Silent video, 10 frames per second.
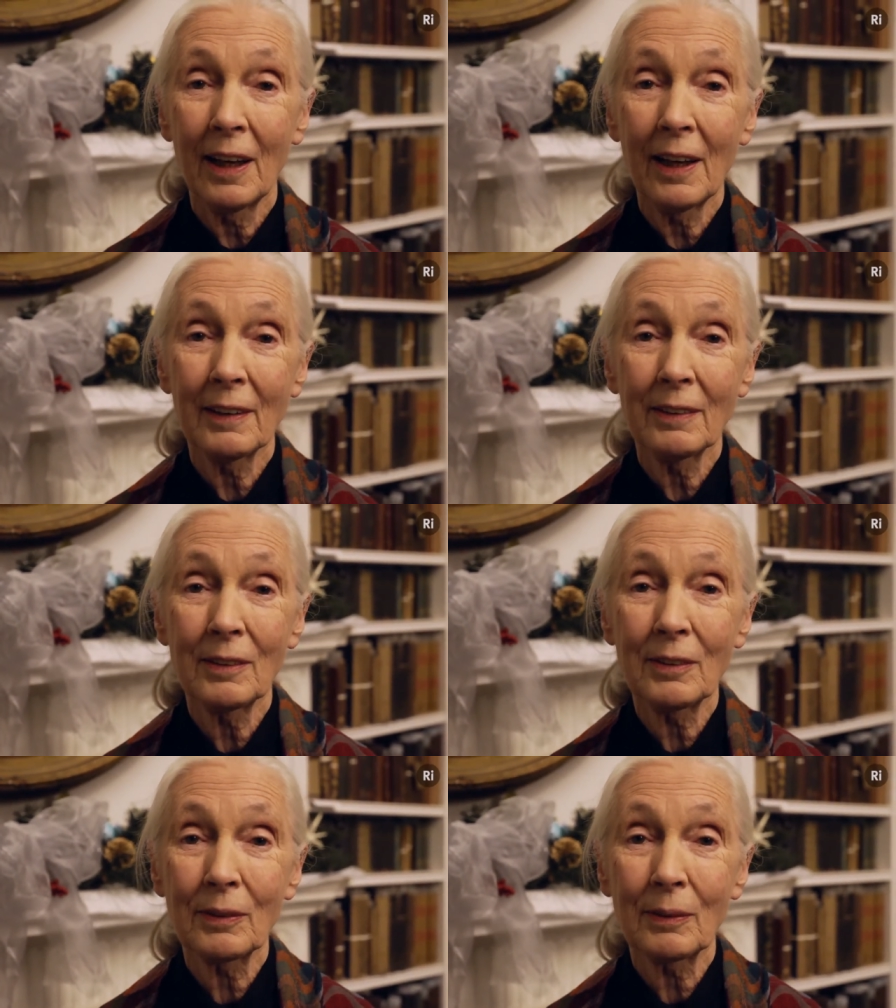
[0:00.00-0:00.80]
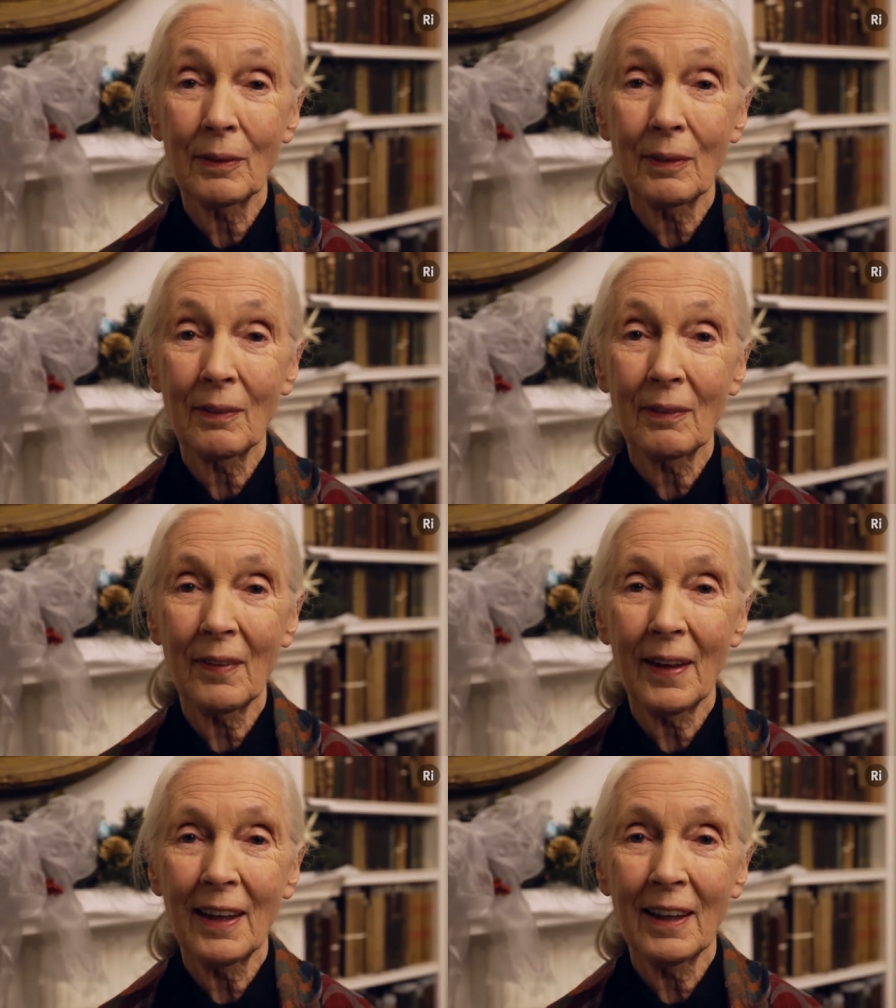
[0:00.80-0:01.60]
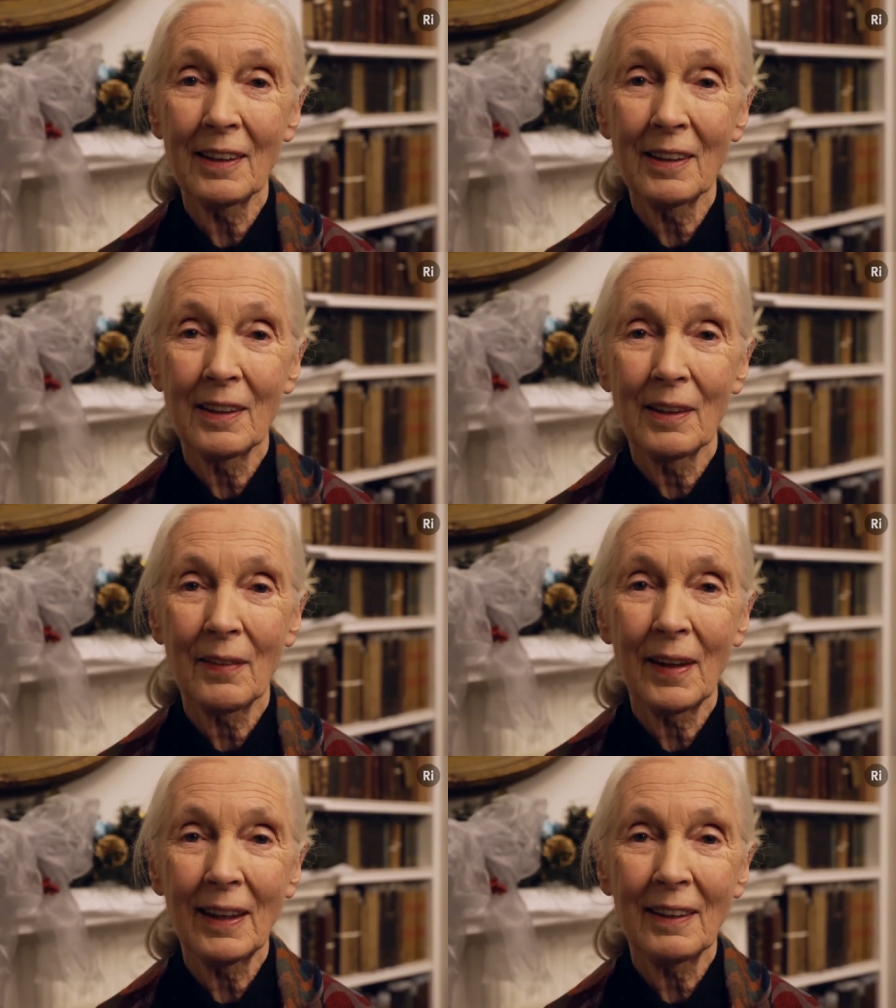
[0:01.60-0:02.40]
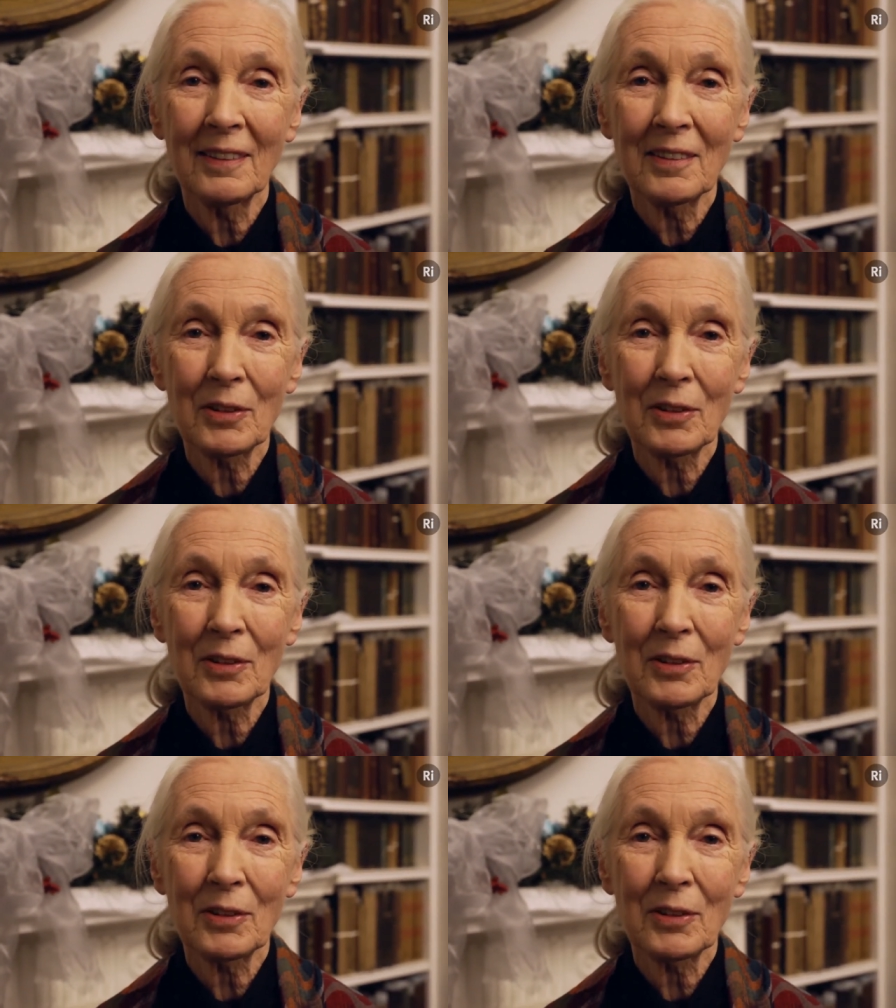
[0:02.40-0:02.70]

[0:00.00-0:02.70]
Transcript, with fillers: and they, they